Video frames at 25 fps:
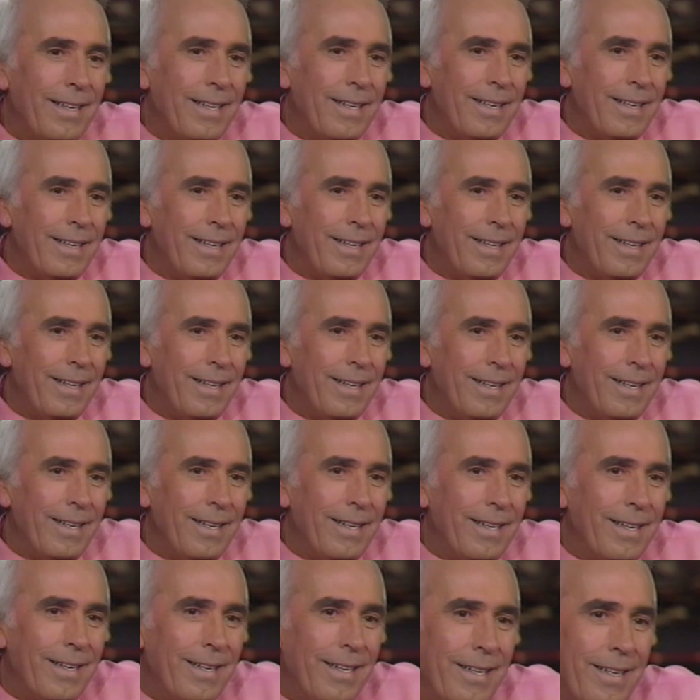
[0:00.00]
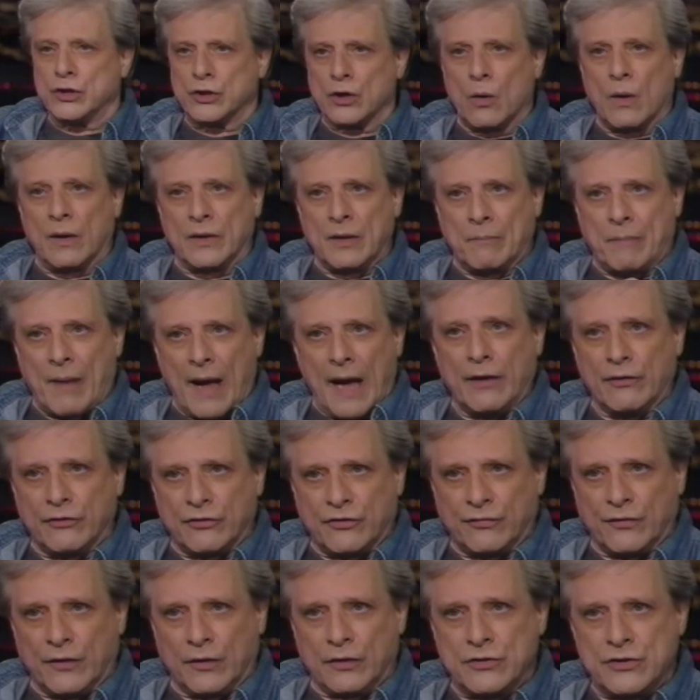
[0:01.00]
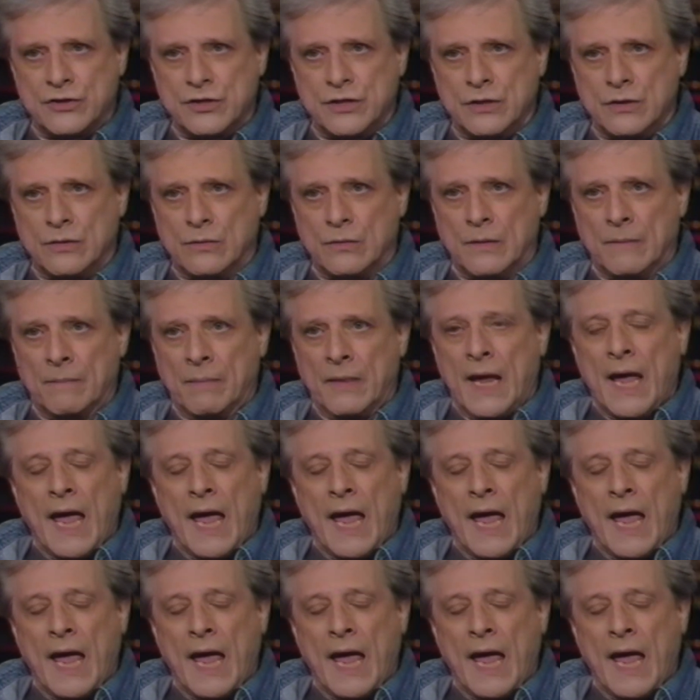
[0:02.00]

uh, they had done a show on the biosphere too.